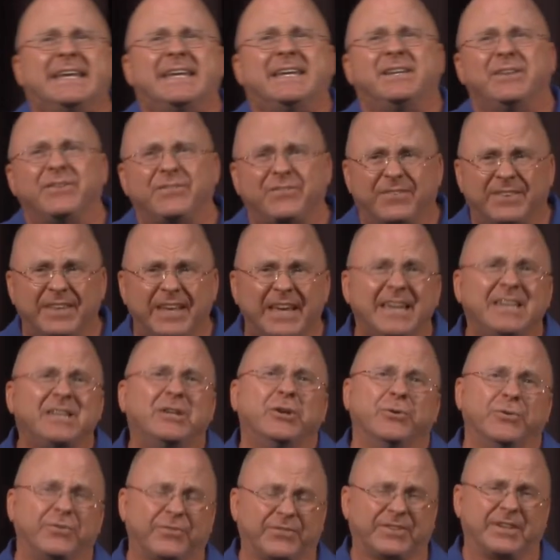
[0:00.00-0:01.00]
it is they
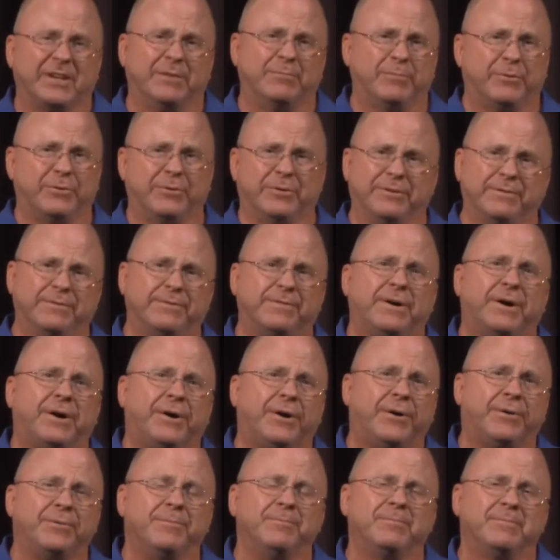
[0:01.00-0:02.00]
who stumble and
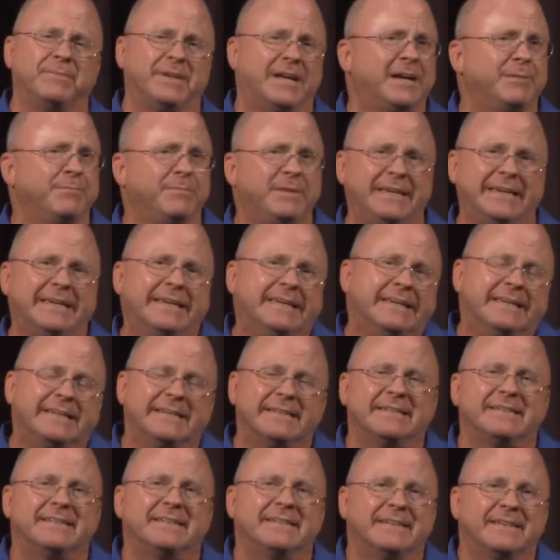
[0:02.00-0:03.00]
fall, not me.
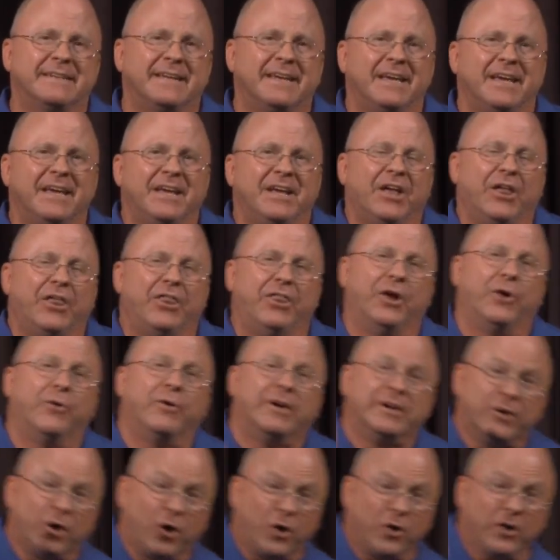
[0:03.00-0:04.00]
Though
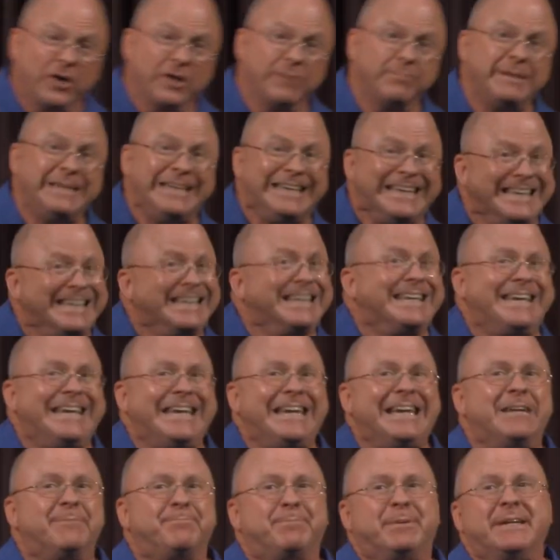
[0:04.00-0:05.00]
an army
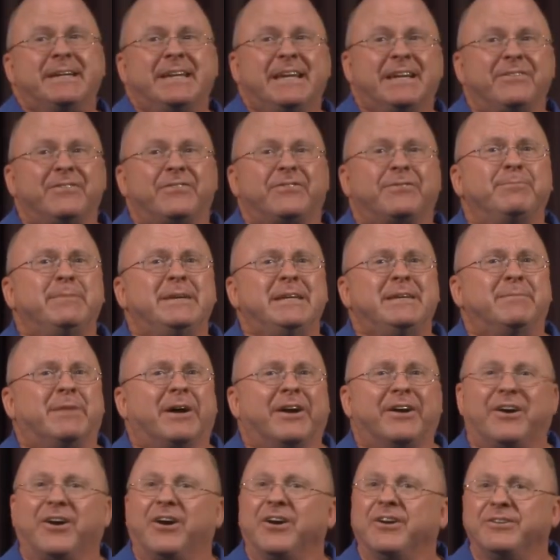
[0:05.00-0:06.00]
encamp against me,
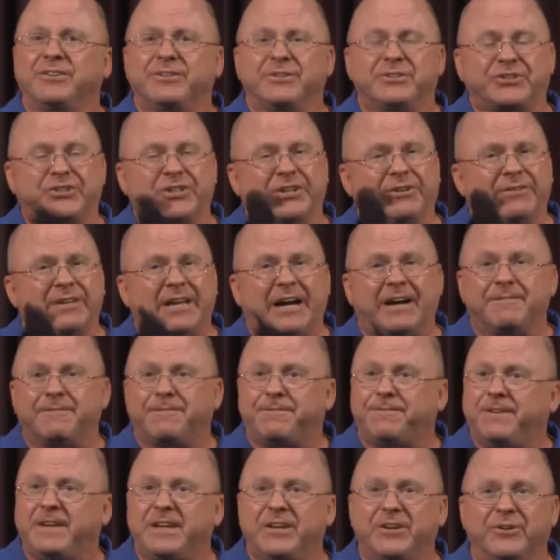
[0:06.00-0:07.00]
my heart shall not
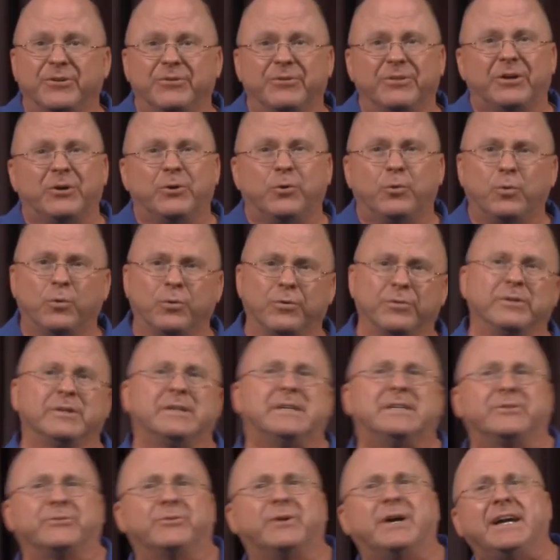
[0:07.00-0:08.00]
fear. Though war
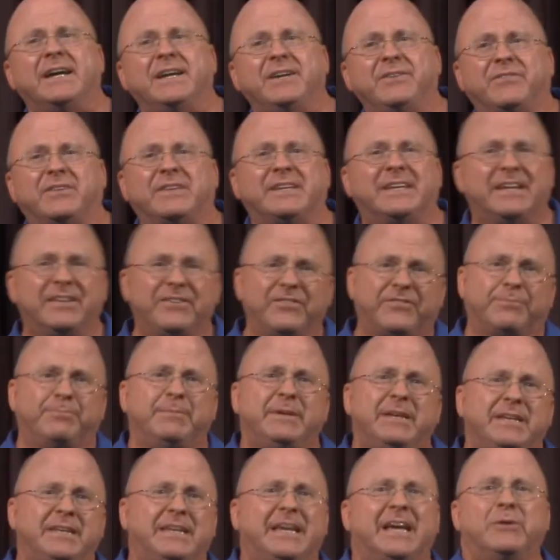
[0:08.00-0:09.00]
arise against
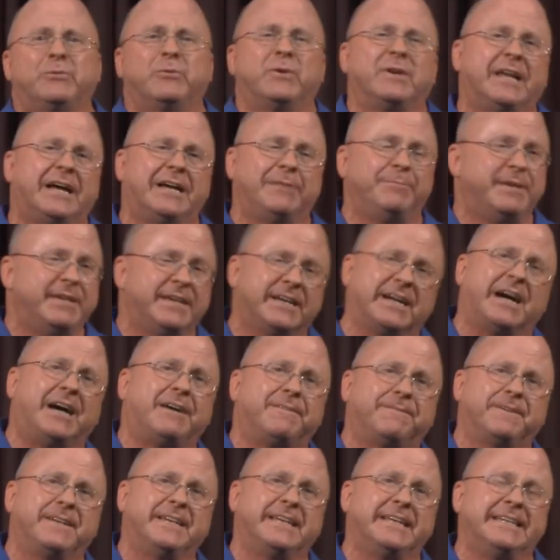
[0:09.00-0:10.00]
me, yet will I be
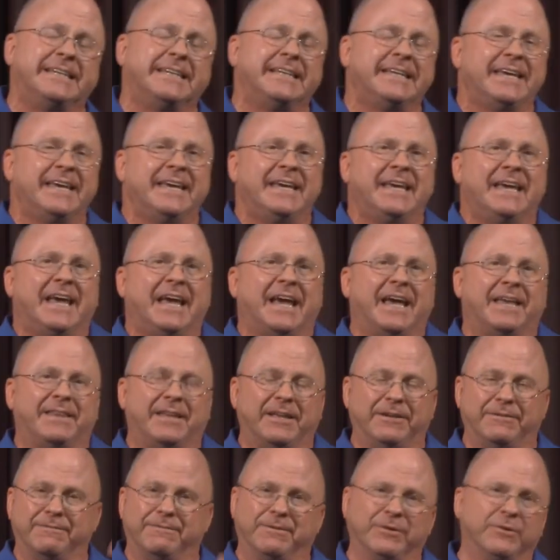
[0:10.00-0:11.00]
confident. And
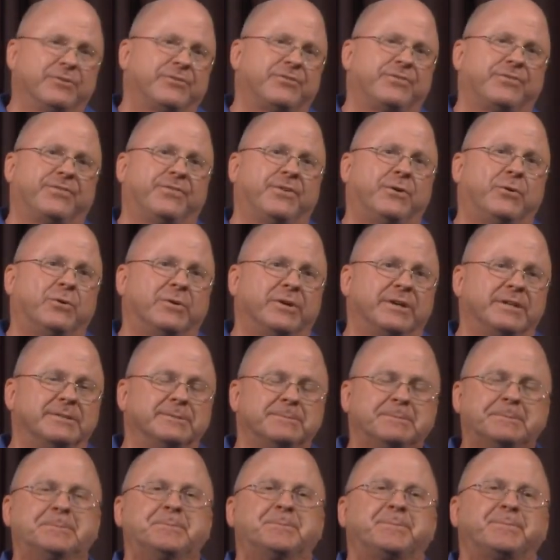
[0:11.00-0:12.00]
then verse
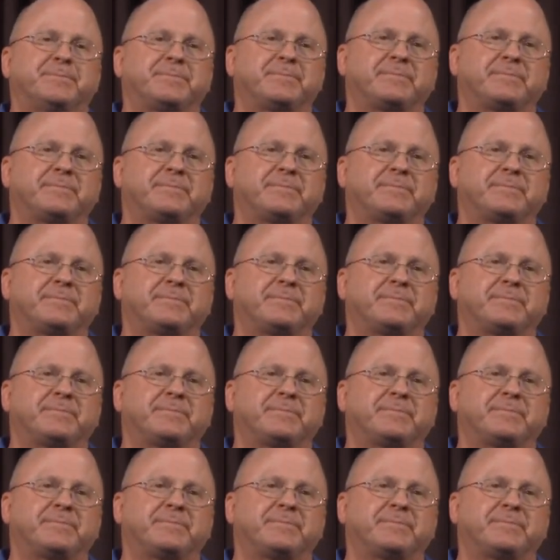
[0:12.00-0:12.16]
4,